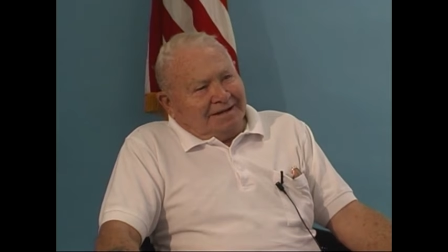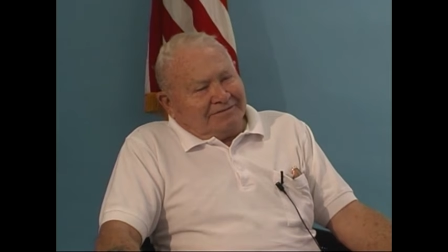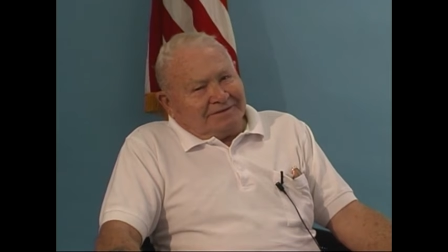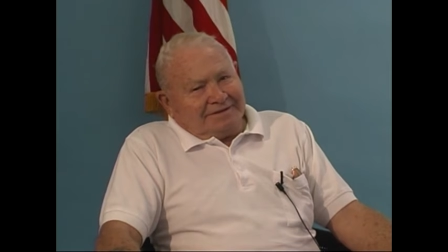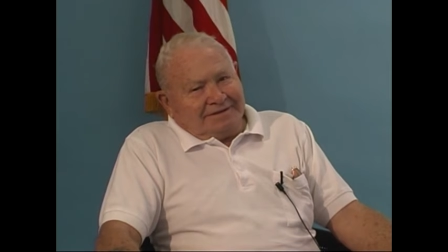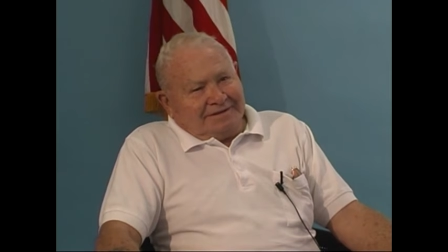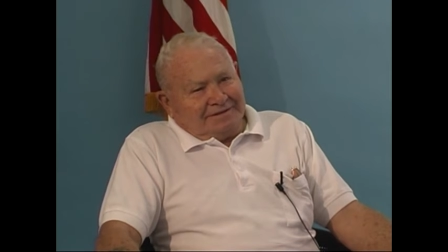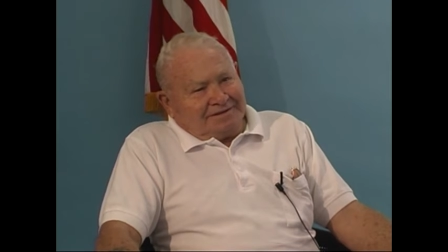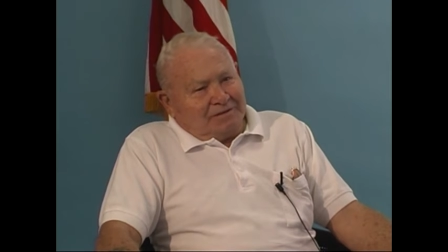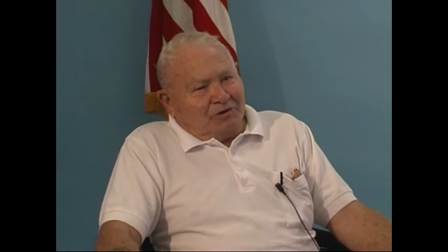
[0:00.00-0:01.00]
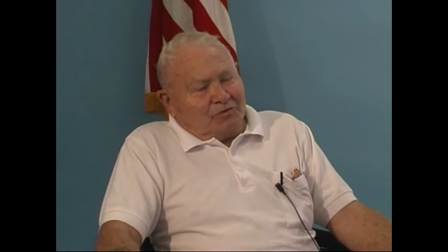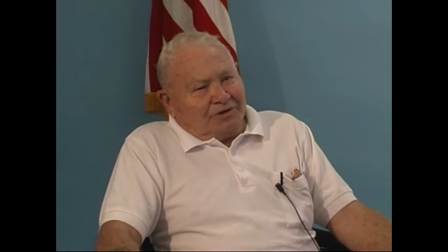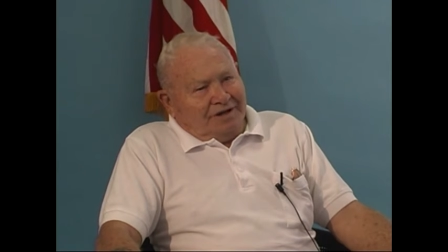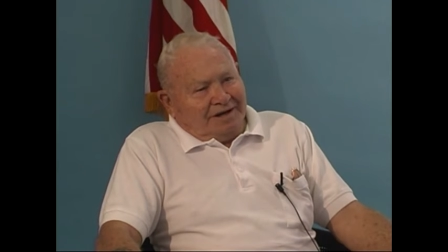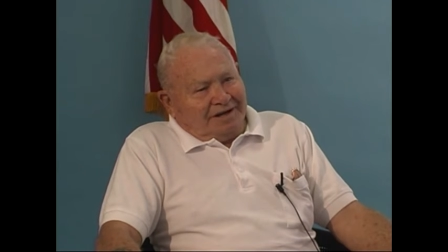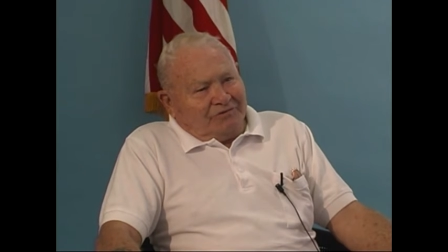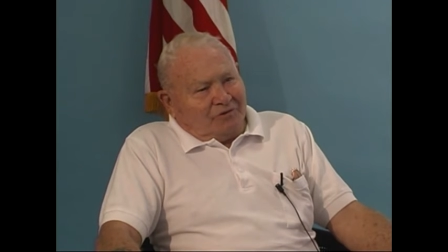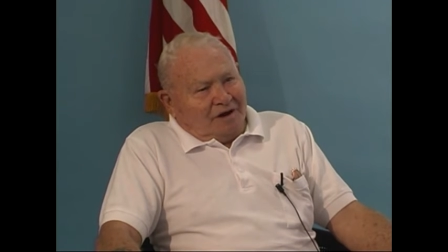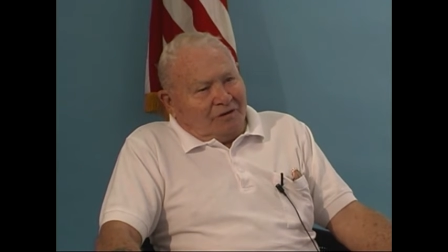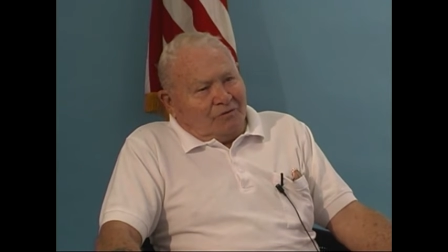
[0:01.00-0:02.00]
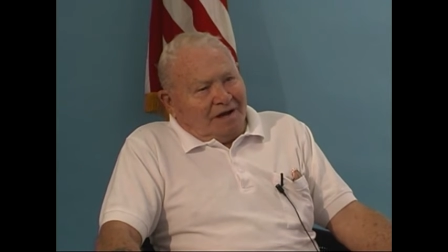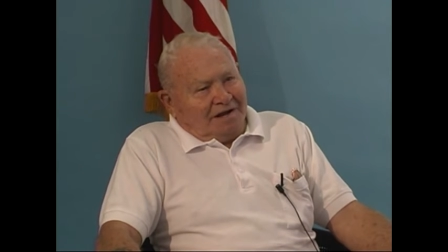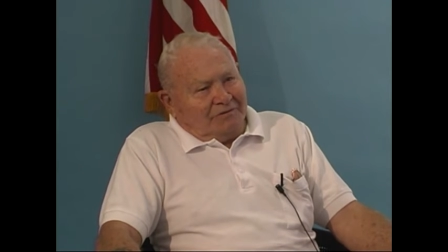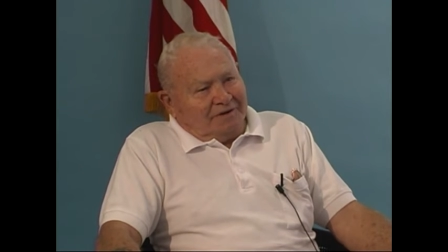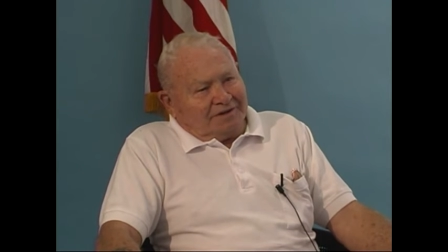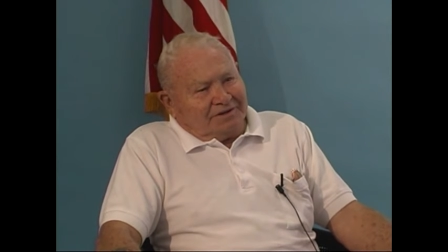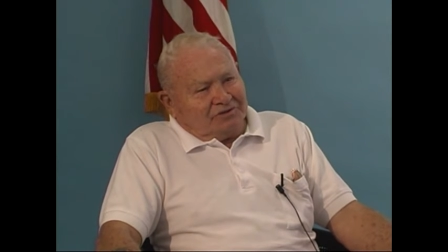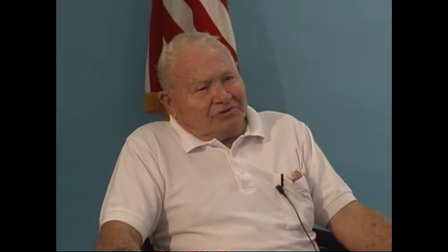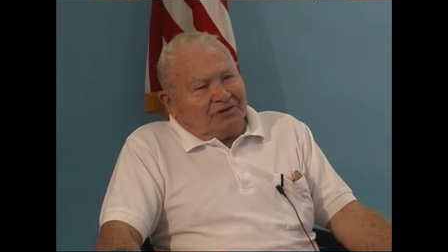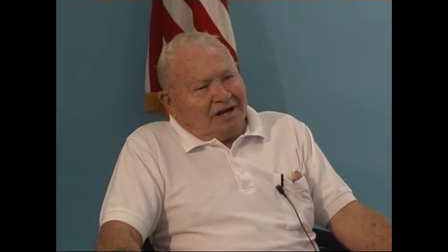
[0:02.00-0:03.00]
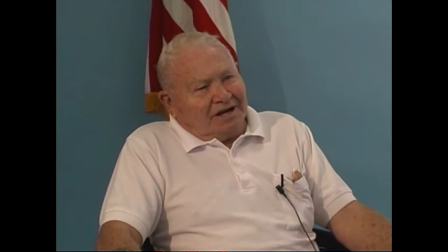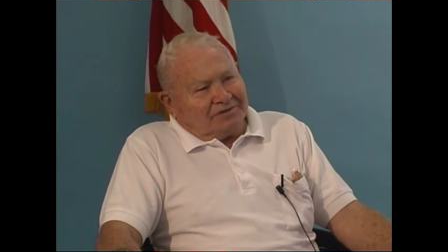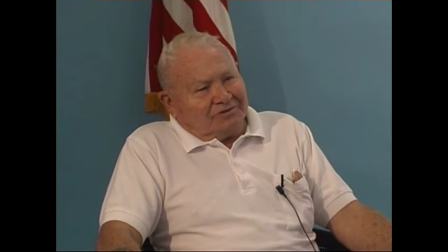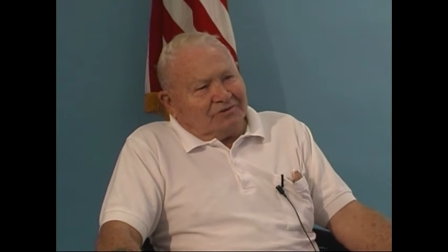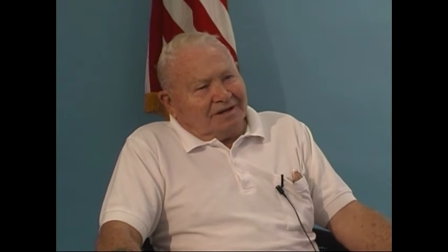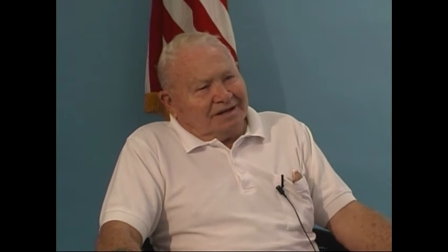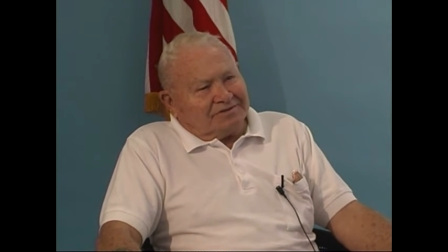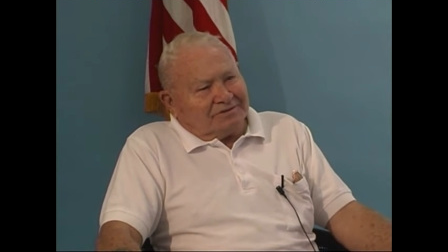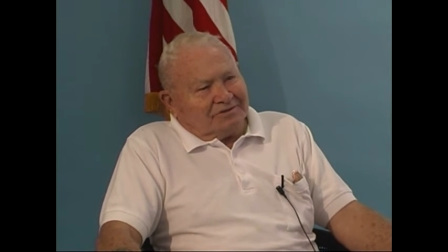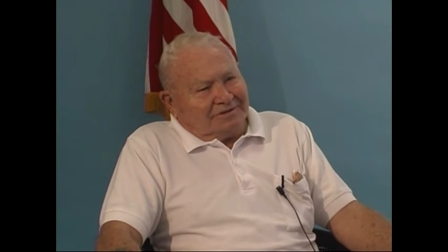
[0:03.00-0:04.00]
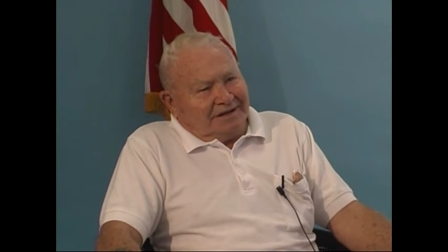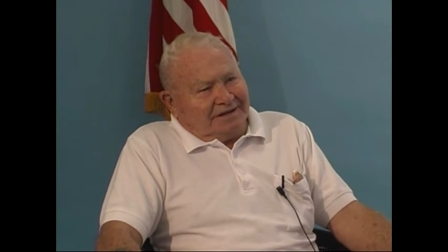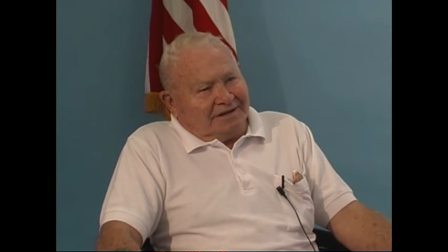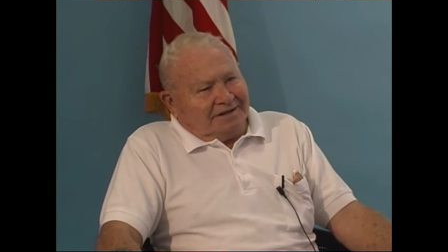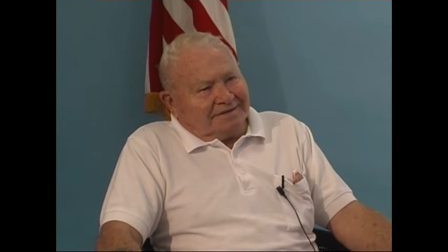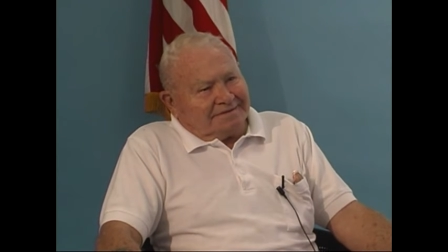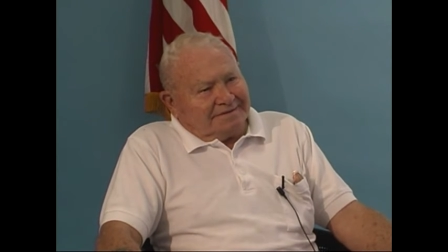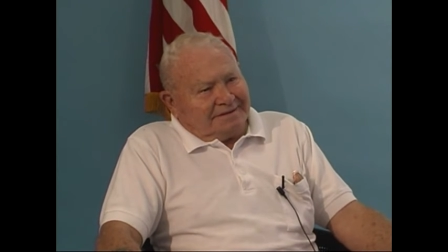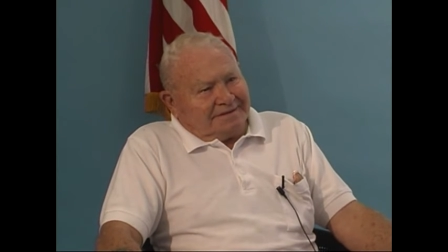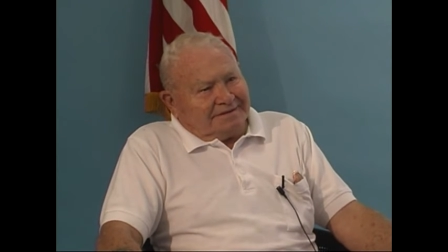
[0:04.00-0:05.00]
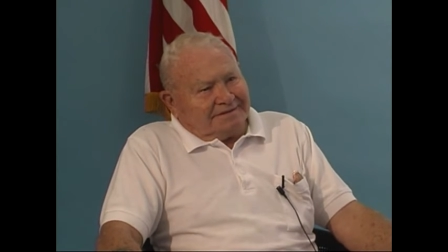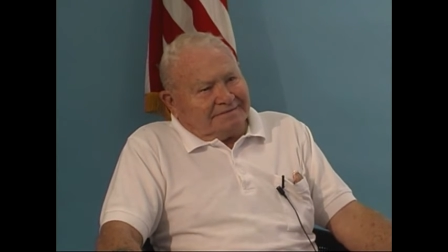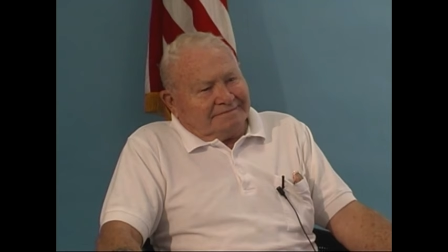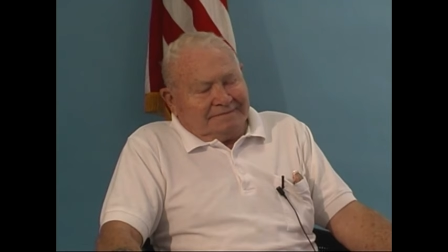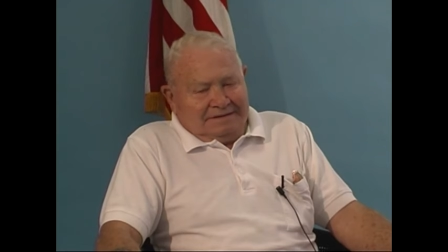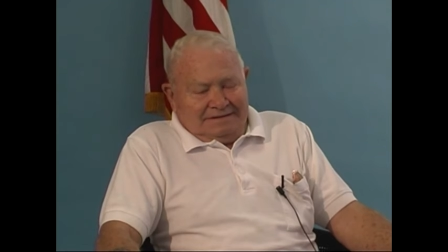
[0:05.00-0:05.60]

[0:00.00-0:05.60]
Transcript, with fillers: I lived in uh, Seminole County for quite a while. Went to junior high school, high school in that area. I uh, see. Okay.